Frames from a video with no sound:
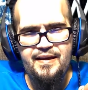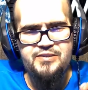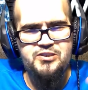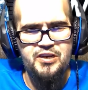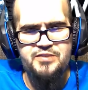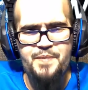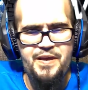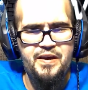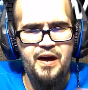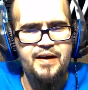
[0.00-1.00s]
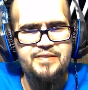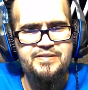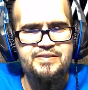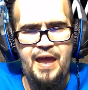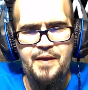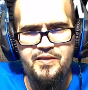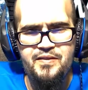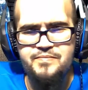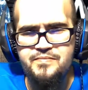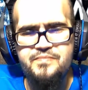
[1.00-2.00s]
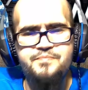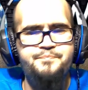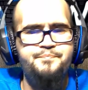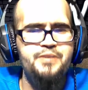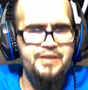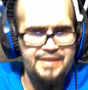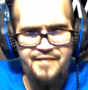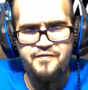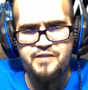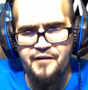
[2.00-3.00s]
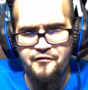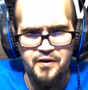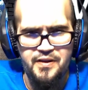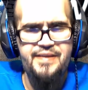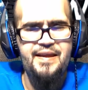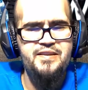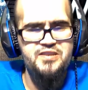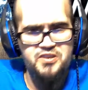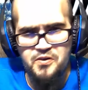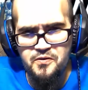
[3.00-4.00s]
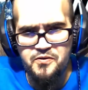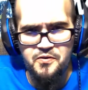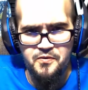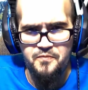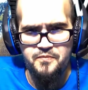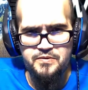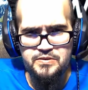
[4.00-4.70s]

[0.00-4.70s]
just because they believe differently than you do,